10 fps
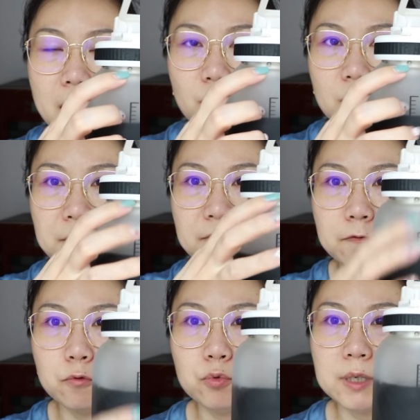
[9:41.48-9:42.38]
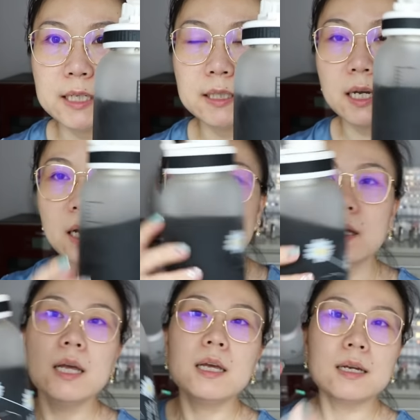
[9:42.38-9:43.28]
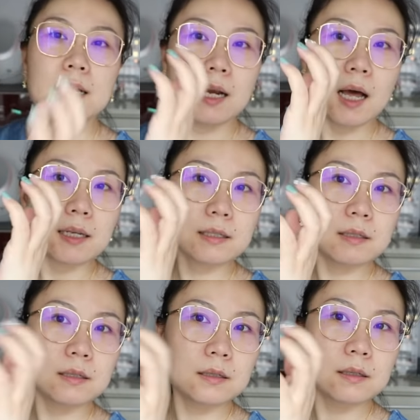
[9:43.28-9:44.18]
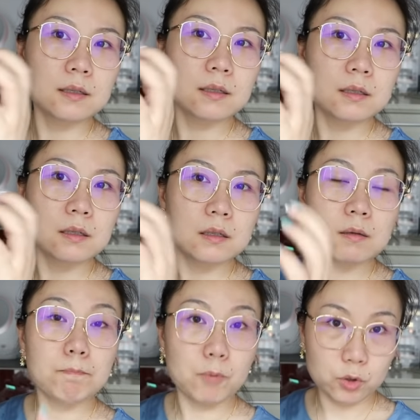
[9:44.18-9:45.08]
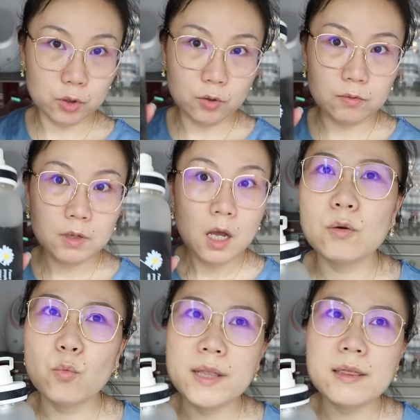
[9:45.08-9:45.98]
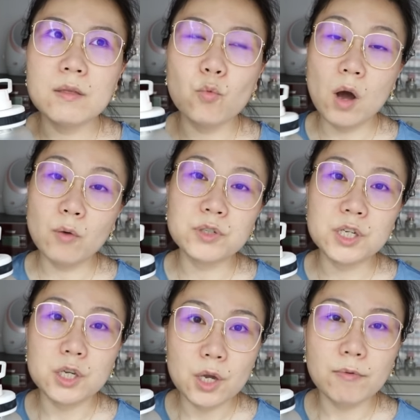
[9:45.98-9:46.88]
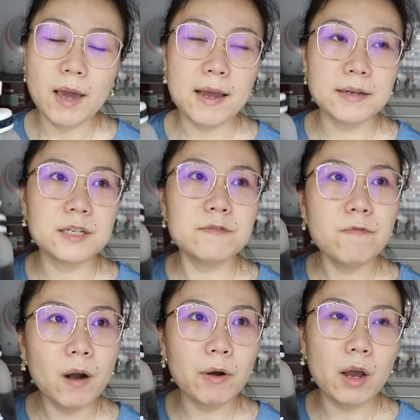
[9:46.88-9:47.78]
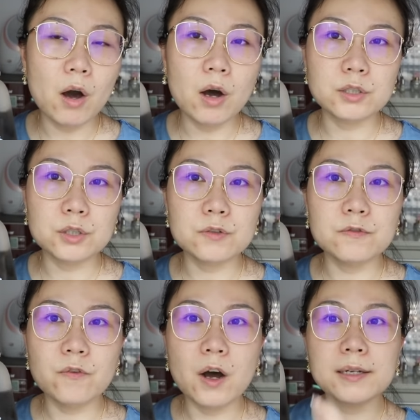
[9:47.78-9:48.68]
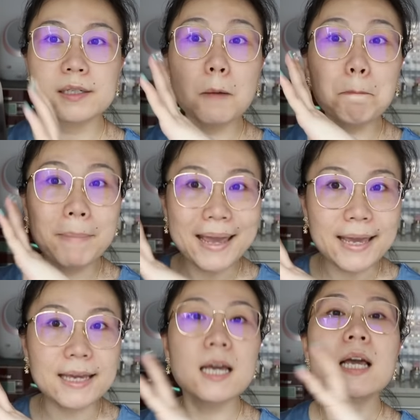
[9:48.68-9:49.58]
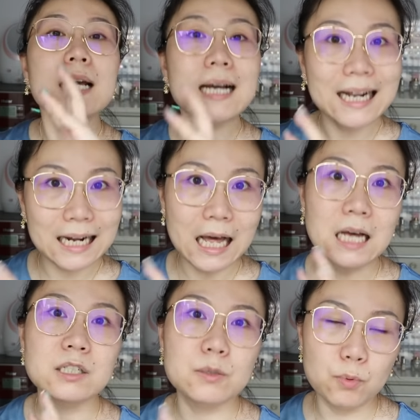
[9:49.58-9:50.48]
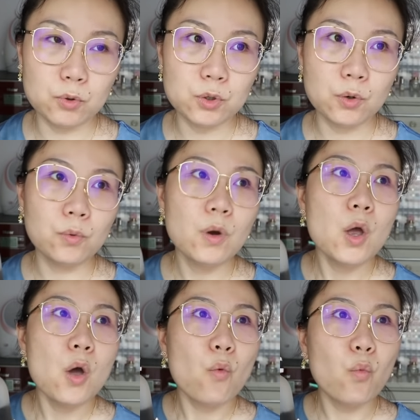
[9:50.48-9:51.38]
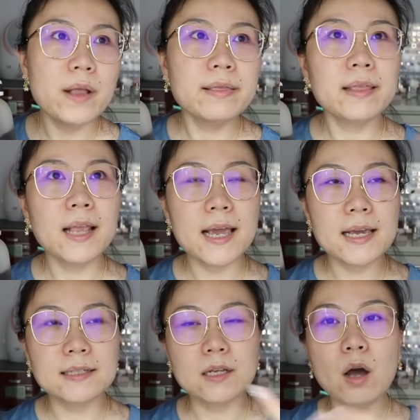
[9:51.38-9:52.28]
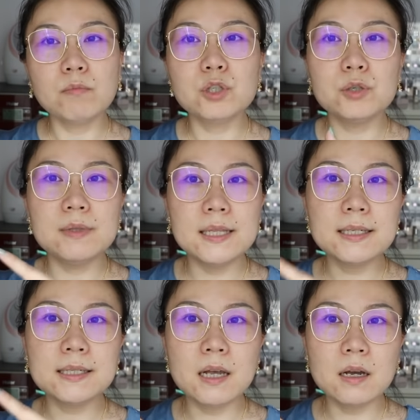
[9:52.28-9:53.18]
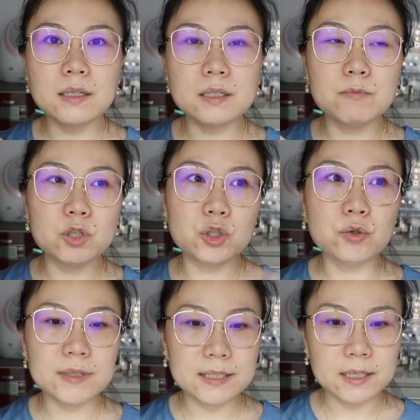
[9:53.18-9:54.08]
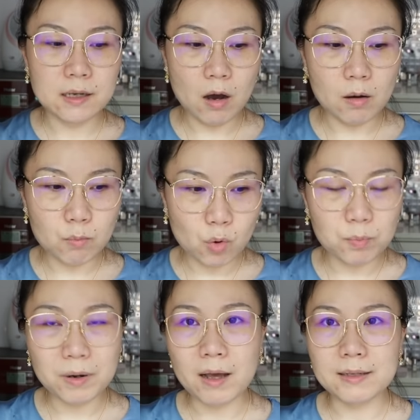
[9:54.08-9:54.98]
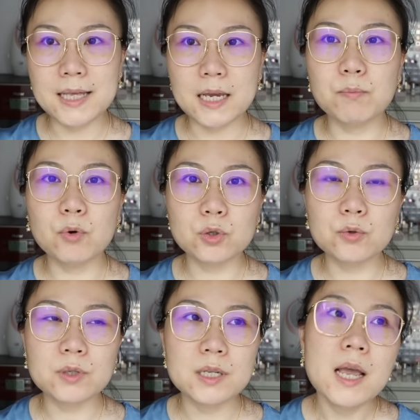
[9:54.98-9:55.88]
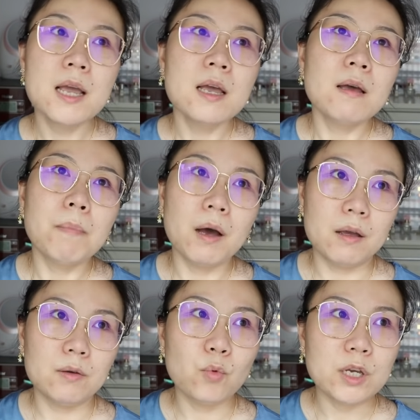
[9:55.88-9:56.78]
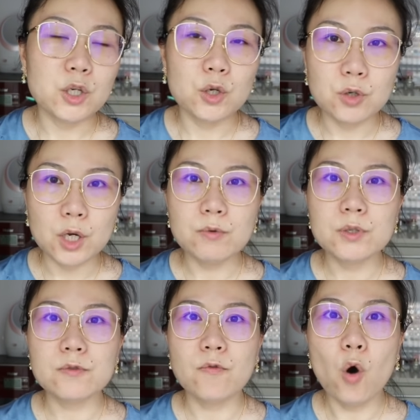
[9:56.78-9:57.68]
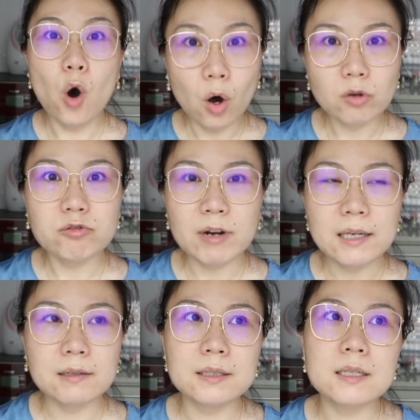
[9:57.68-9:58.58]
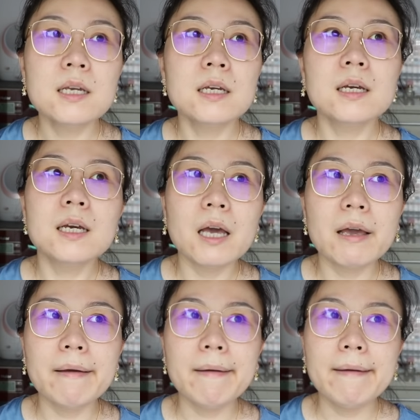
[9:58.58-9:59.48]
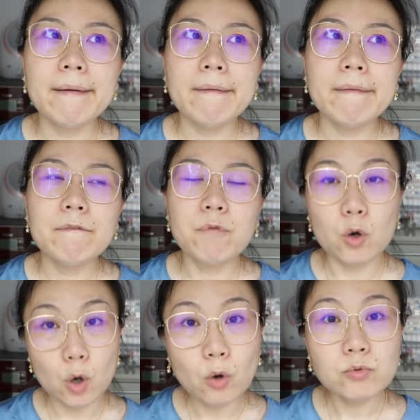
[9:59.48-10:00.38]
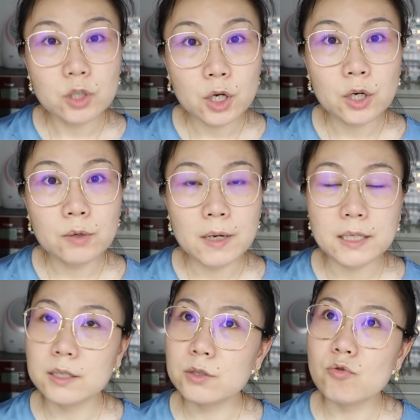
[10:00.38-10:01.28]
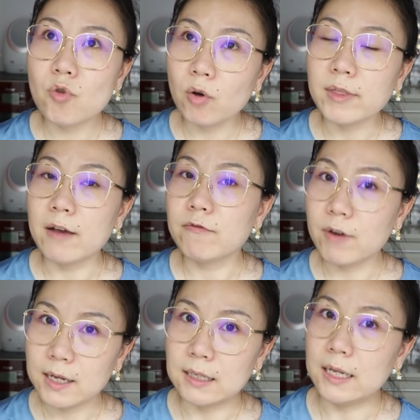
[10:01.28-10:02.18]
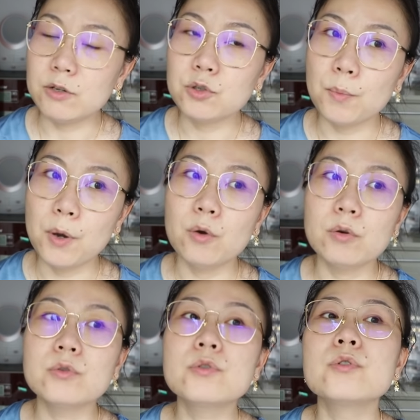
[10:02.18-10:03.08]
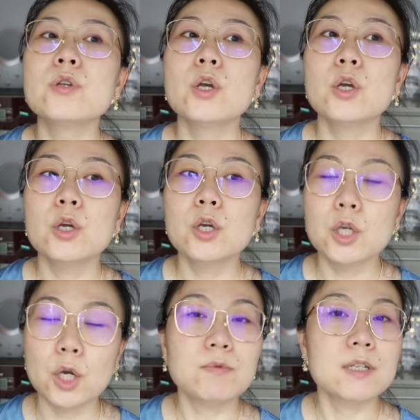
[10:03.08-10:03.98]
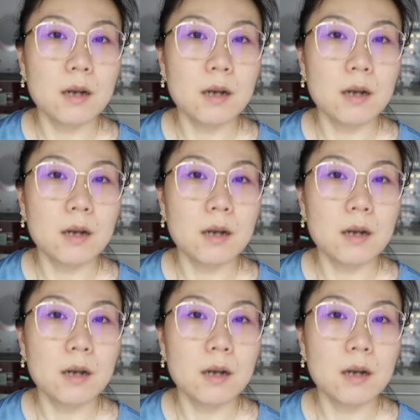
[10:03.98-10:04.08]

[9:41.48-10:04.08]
here, it will be 4 liter glass bottle. While I was in UK, it is very hard to find a big glass bottle. When it's come to this size, majority are more plastic bottles, but but when you use for hot drinks, for long term, it is not that friendly. You suppose use